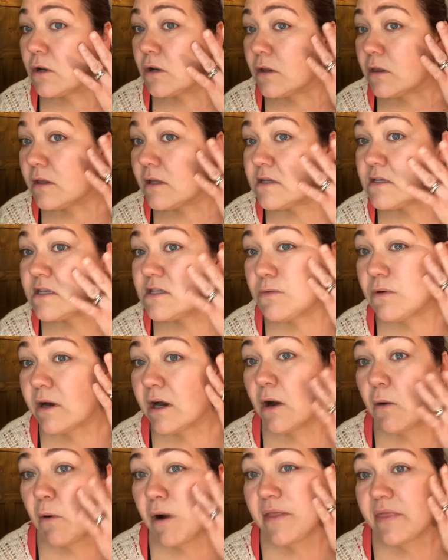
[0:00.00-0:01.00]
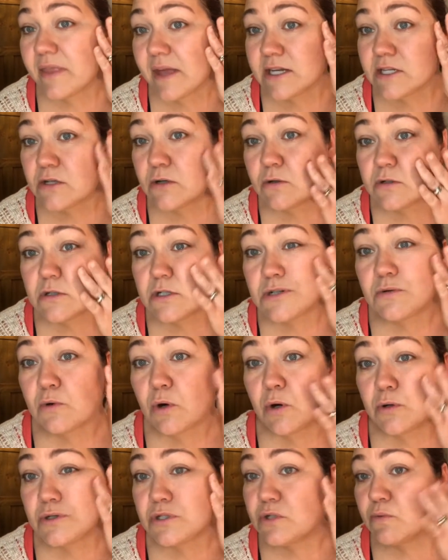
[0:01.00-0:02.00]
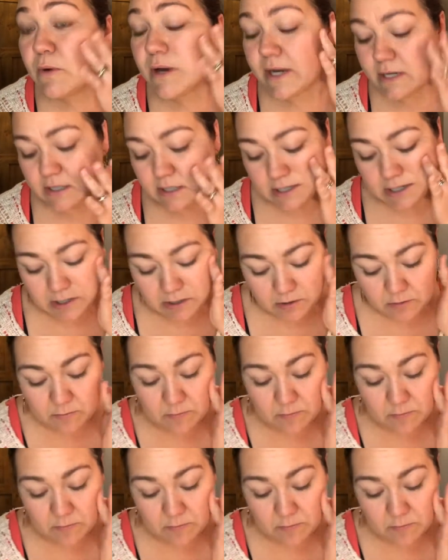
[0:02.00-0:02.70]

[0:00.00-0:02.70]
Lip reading: This is where I want that Toasted Rose, right in here.